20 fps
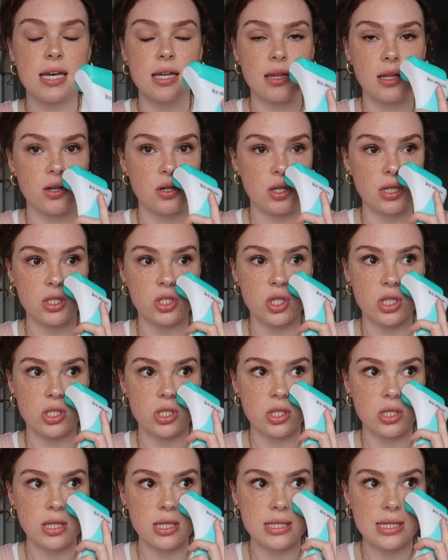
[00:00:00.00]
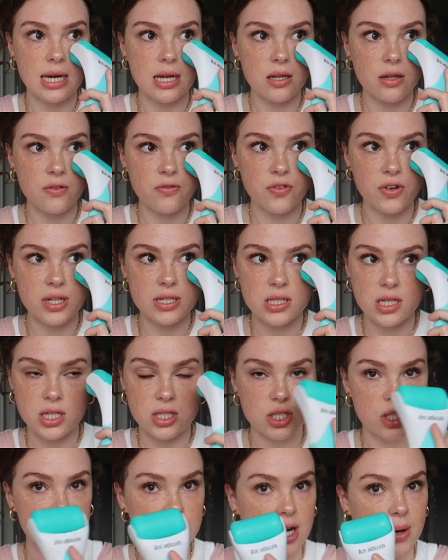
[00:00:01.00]
I literally just took this out of the
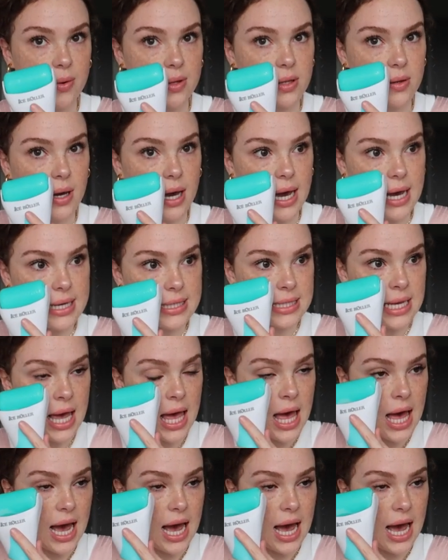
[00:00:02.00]
freezer to share with you guys.